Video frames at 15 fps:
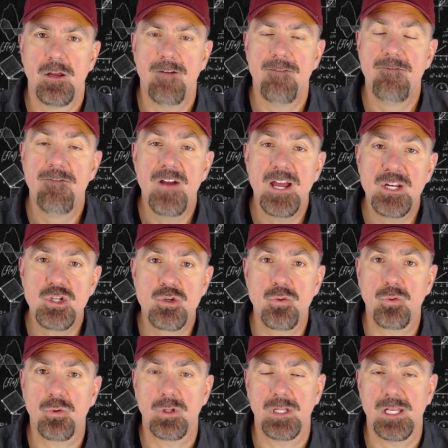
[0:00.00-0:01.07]

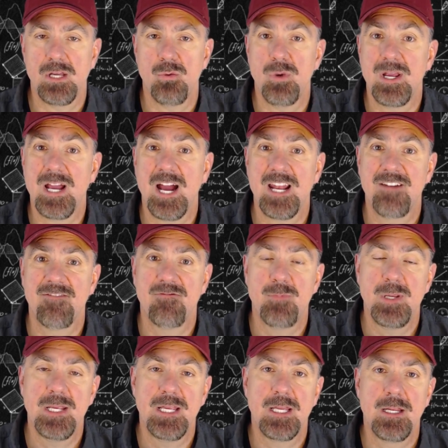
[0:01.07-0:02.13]
Eventually we kind of
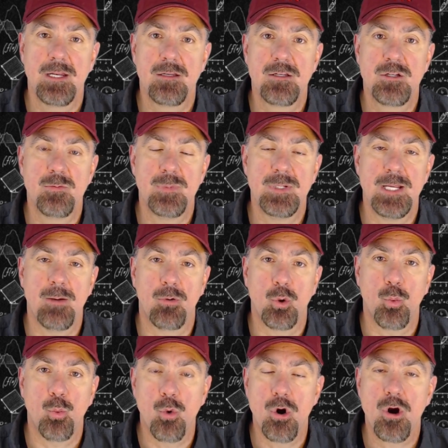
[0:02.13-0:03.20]
begin to be able
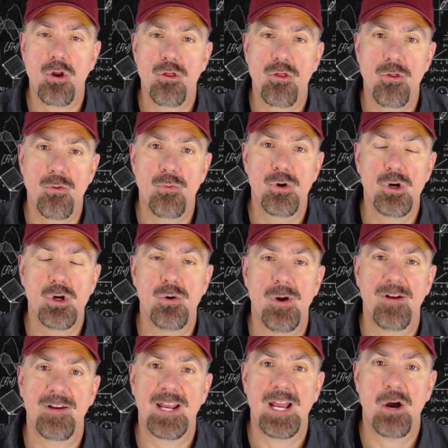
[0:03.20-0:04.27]
to work through
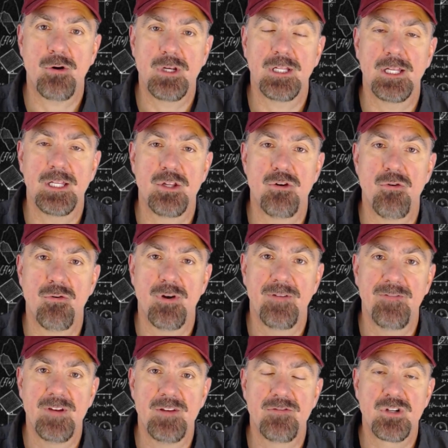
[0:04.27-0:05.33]
and calculate the
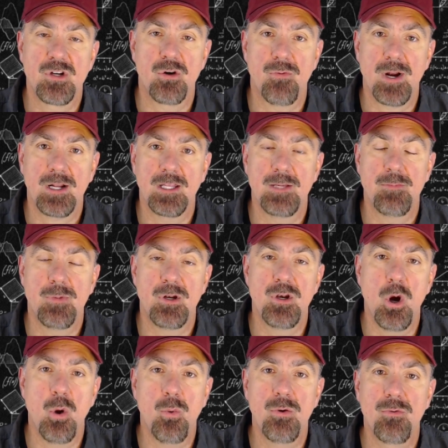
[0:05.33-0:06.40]
derivatives correctly, but
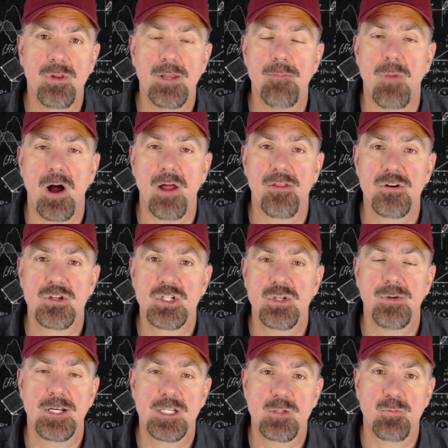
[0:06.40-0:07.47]
no one really bothers
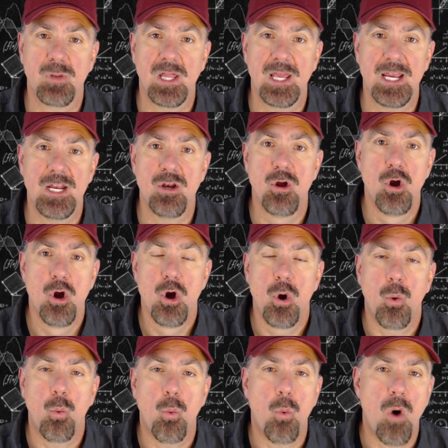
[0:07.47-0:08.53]
to explain
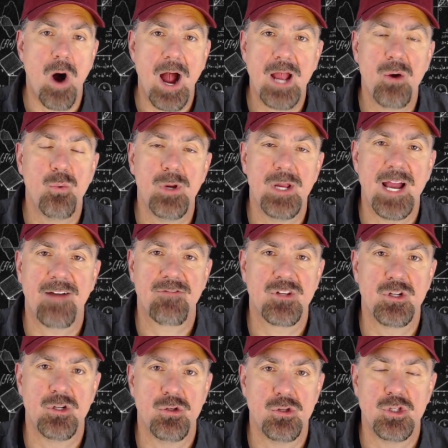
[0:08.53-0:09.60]
why we have
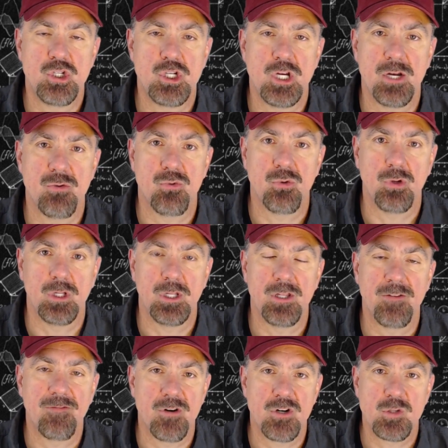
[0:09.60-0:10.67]
to do the chain rule in
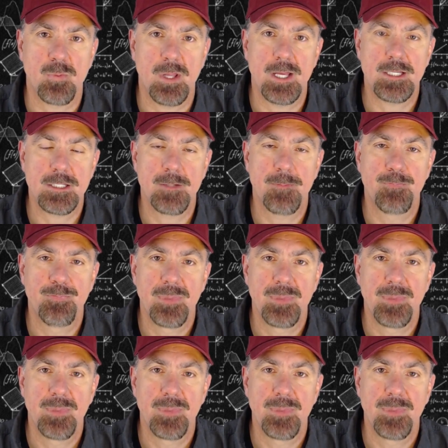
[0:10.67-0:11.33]
the first place.